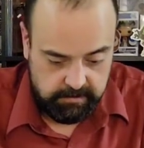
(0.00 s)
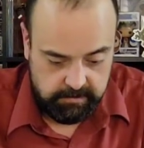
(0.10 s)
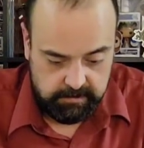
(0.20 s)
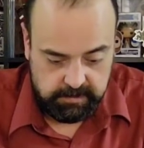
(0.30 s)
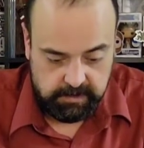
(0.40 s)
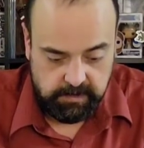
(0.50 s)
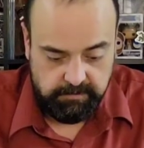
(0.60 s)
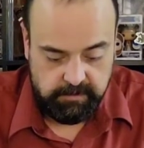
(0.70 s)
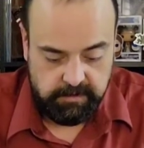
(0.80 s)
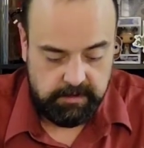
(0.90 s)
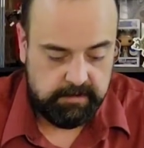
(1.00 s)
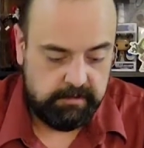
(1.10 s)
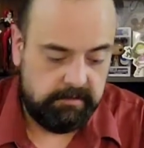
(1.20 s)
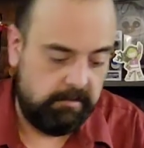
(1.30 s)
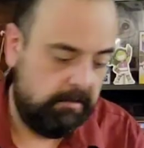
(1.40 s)
This time, it's a
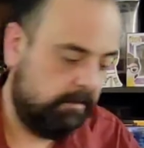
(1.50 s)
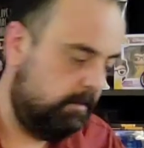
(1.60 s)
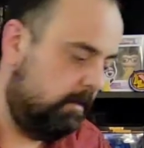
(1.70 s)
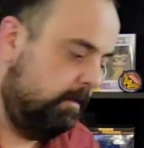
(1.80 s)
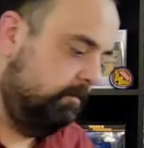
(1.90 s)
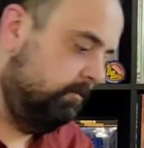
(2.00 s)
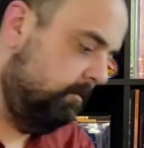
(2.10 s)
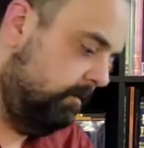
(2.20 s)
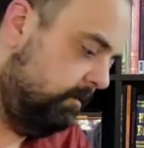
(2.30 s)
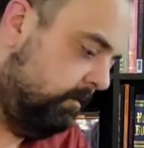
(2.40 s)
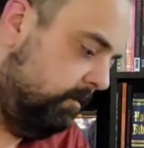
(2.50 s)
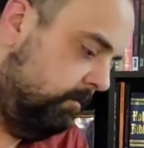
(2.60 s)
Turok the Dinosaur Hunter.